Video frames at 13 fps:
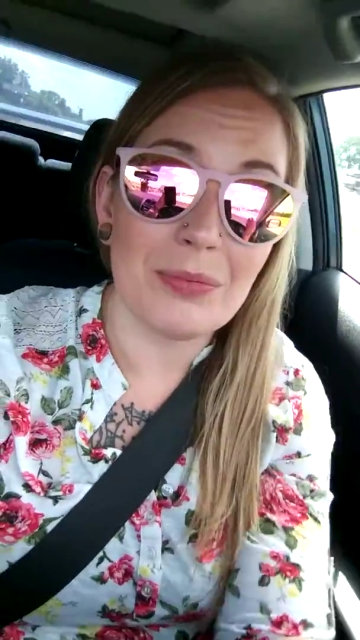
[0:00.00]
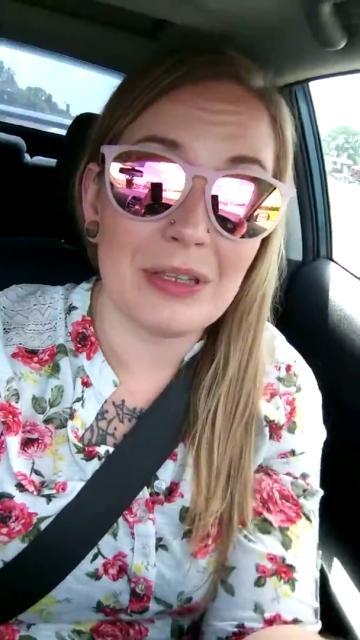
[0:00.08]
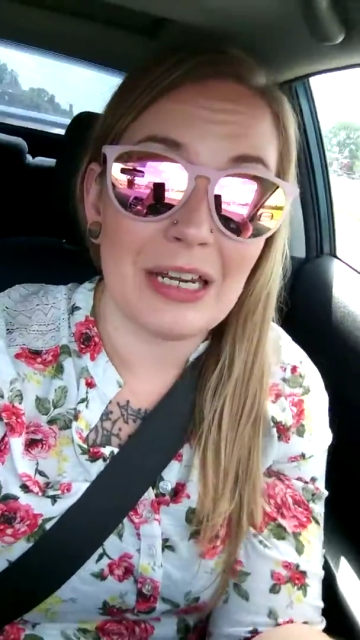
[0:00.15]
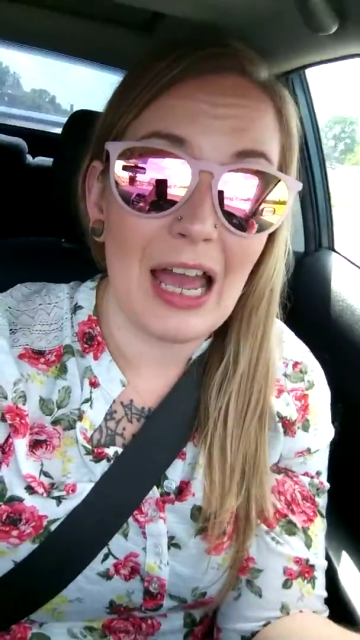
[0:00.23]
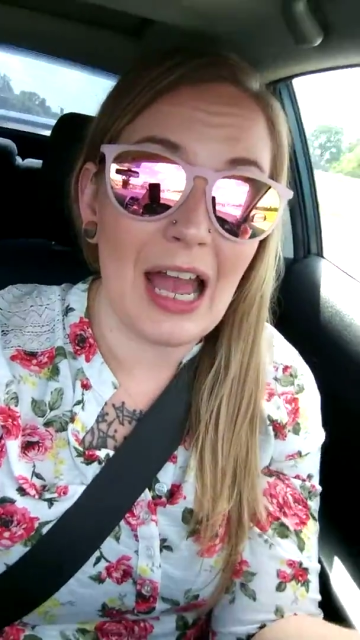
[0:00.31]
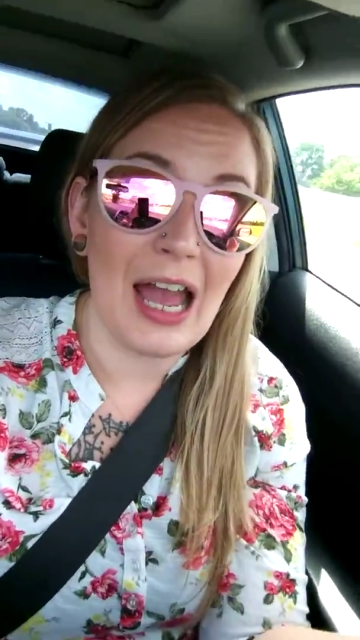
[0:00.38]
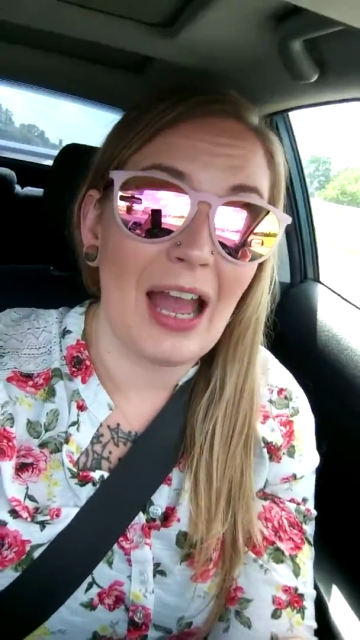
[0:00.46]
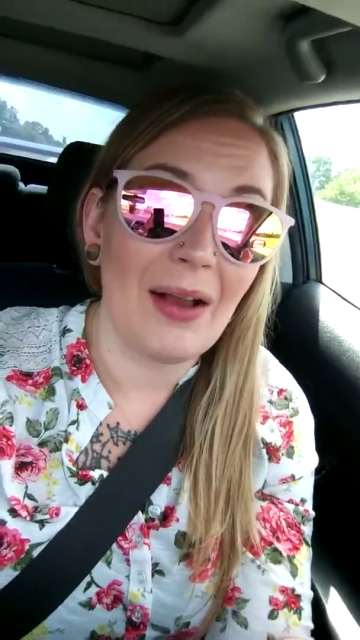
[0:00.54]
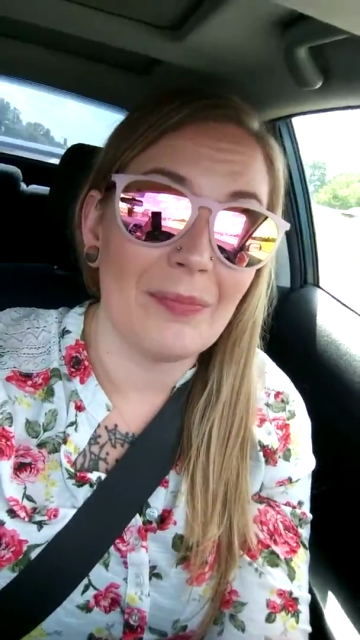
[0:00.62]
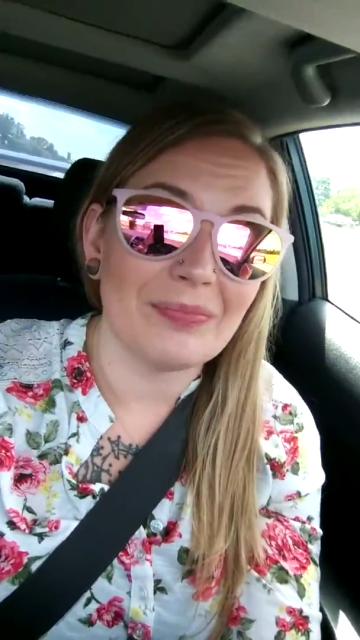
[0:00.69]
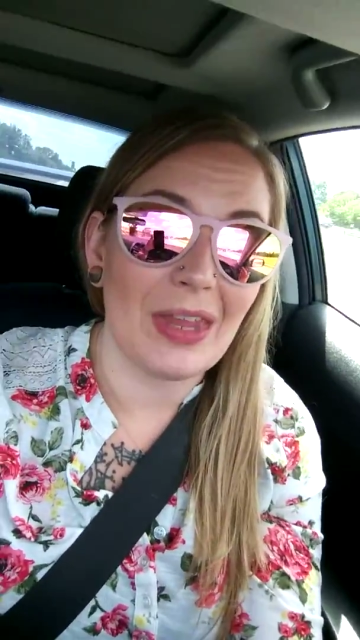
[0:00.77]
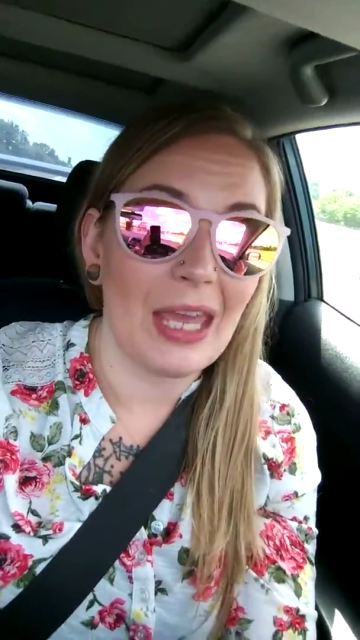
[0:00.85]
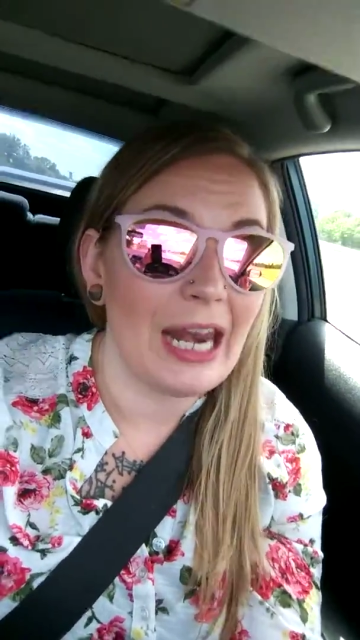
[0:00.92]
not
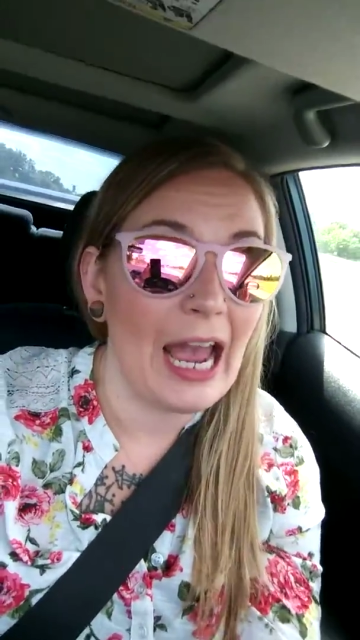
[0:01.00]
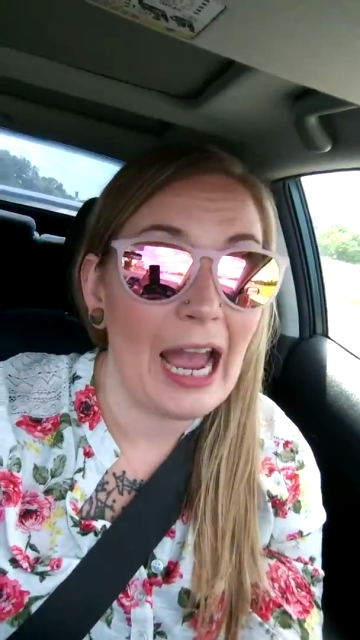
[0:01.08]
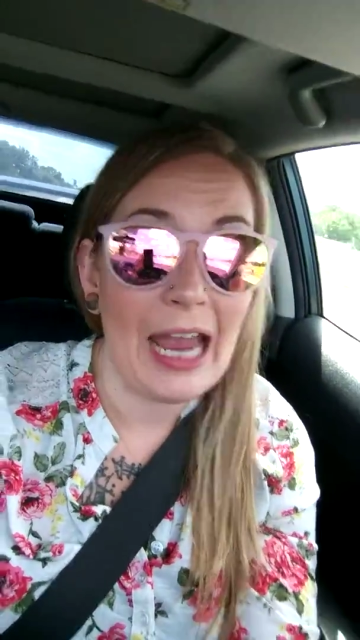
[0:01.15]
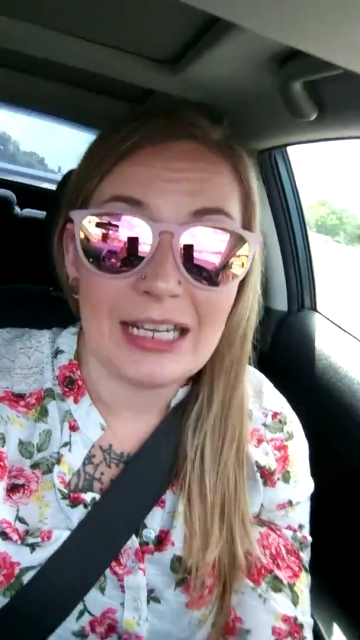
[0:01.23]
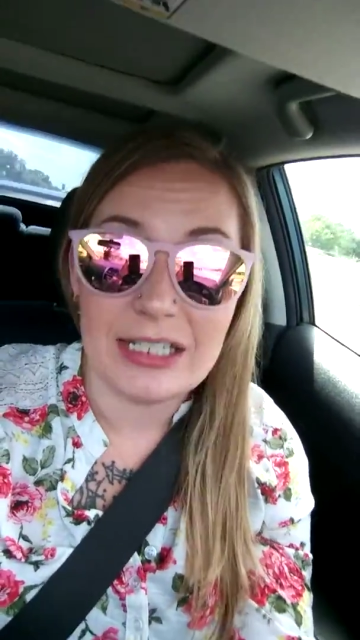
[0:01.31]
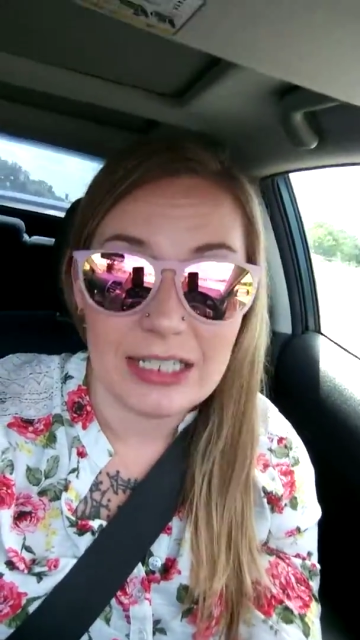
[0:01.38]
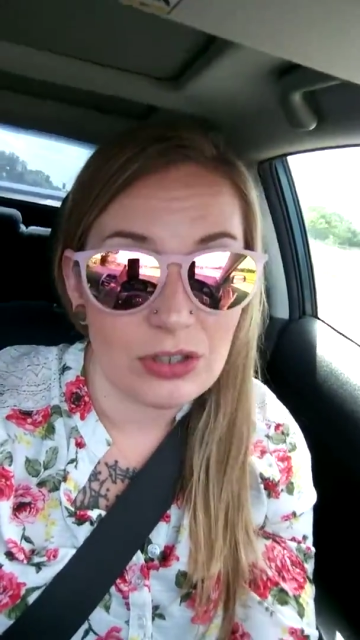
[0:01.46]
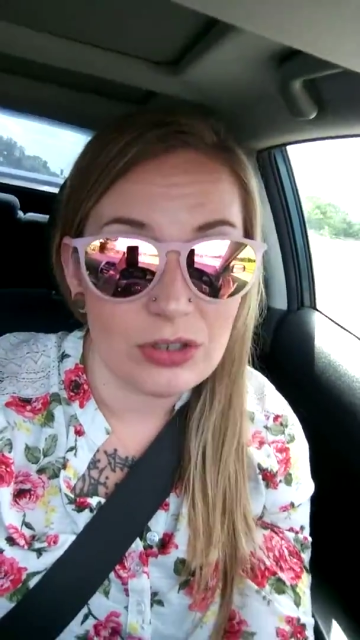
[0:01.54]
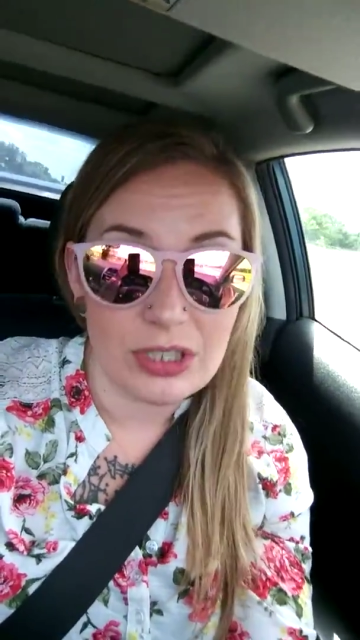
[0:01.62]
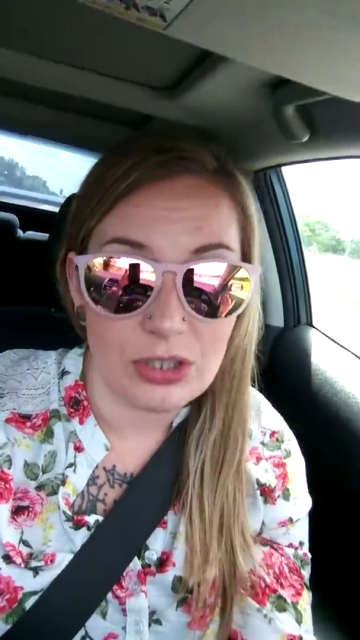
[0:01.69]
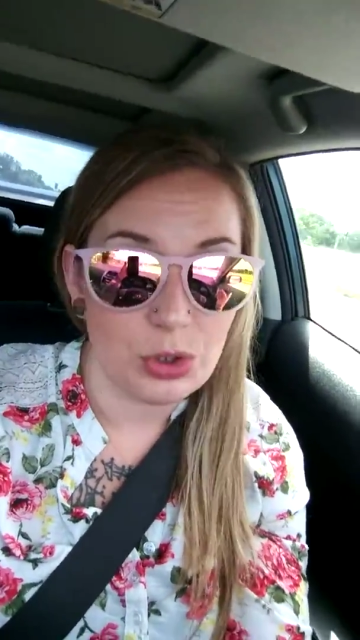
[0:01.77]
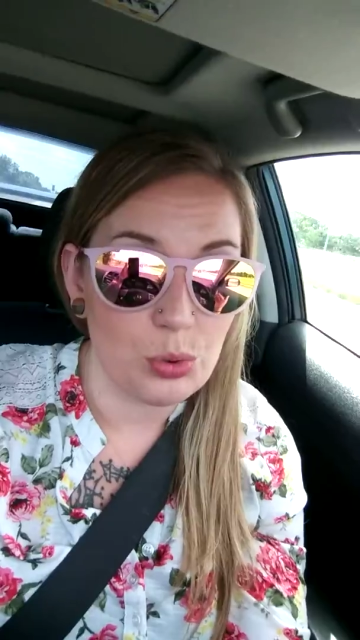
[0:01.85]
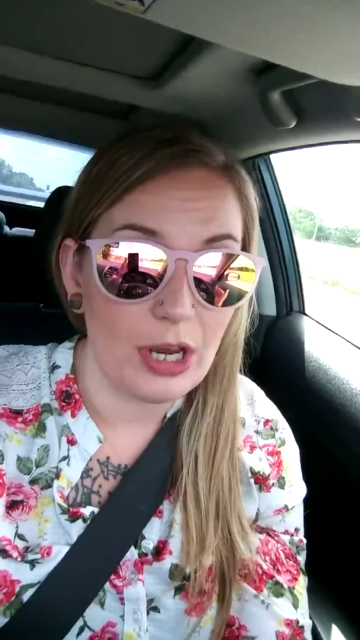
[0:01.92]
an ideal
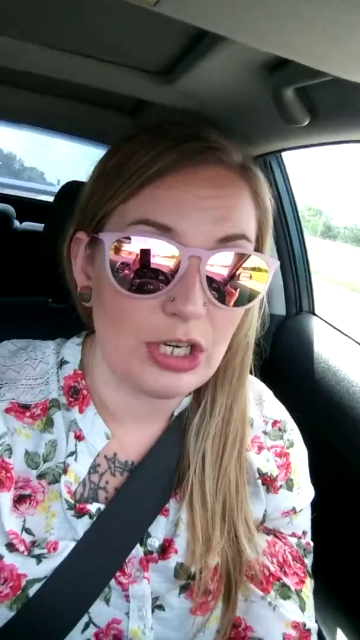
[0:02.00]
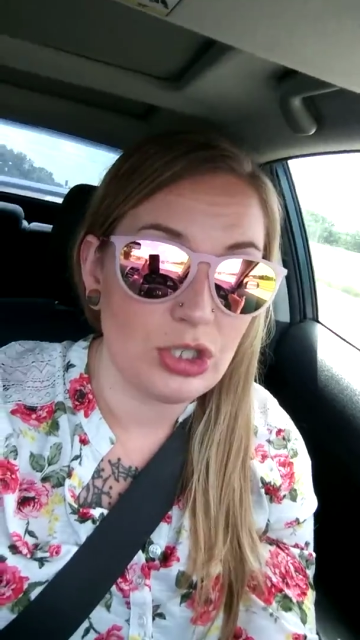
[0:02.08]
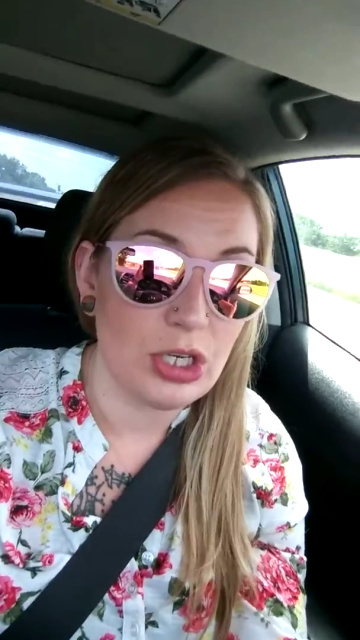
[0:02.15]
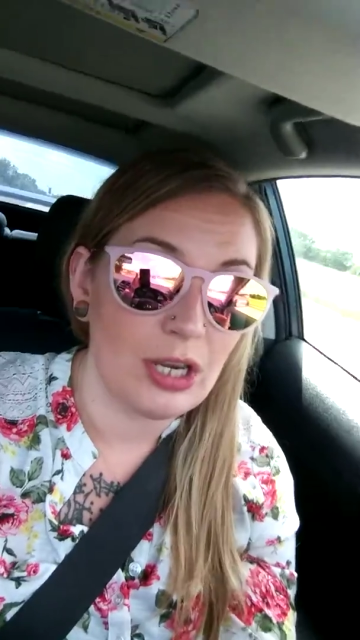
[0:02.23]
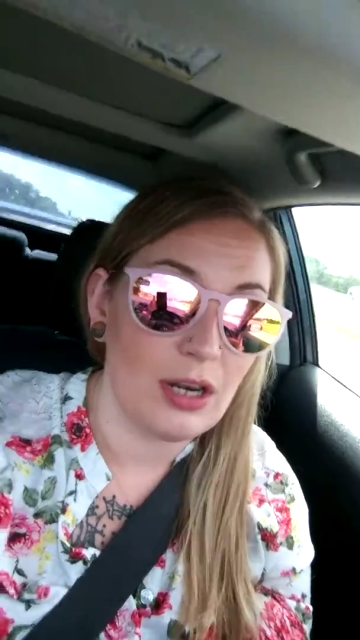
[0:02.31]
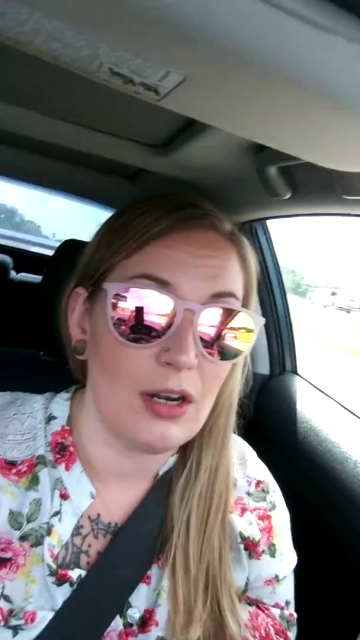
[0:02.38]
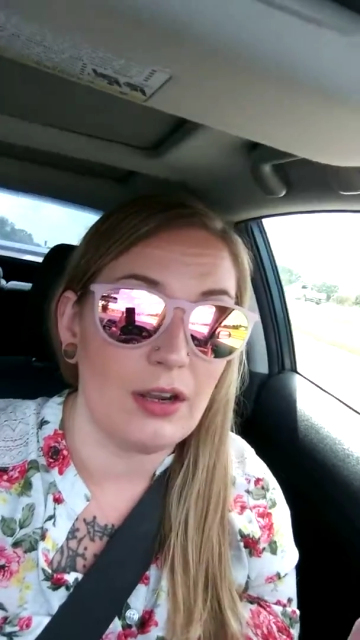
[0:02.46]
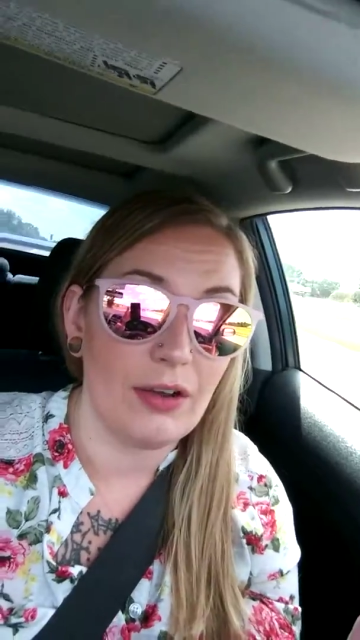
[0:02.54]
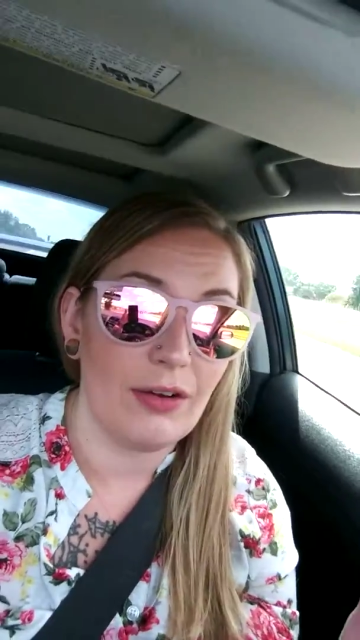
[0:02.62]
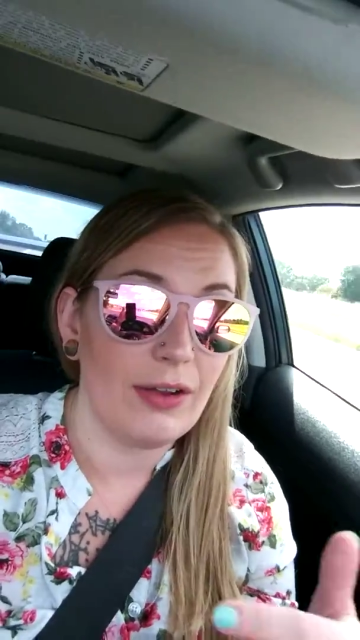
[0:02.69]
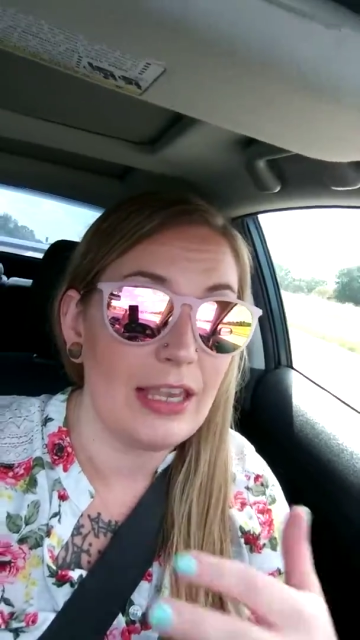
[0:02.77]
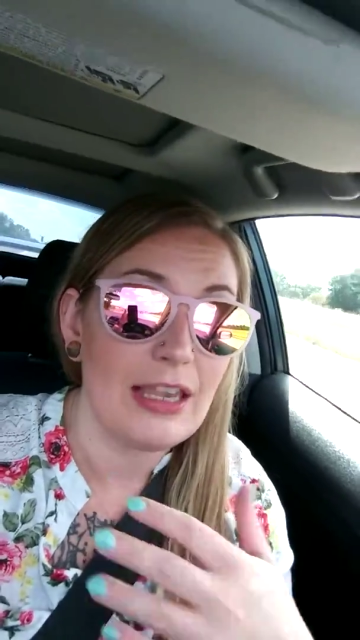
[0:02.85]
situation,